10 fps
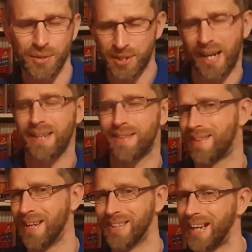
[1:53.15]
today
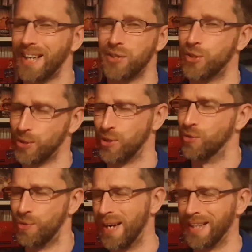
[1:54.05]
think it does
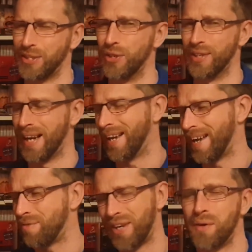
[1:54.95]
look really good. And
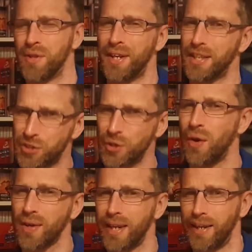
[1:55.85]
every now and then I do
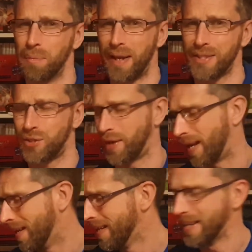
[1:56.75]
like a little blast on
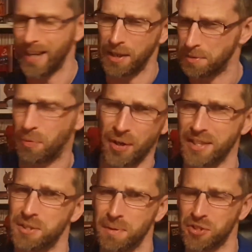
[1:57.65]
it, and I'll just put it
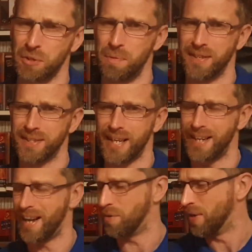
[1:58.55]
into my Super
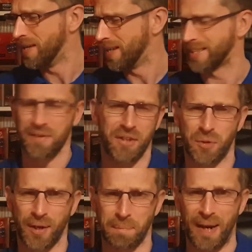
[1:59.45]
Nintendo, give it a
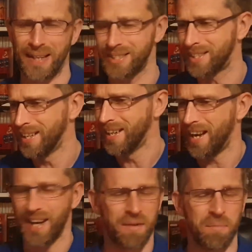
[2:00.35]
quick blast.
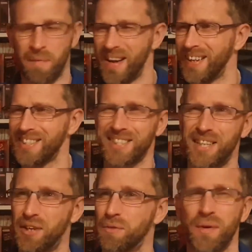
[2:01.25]
It's
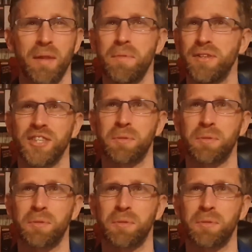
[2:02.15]
still, when the music's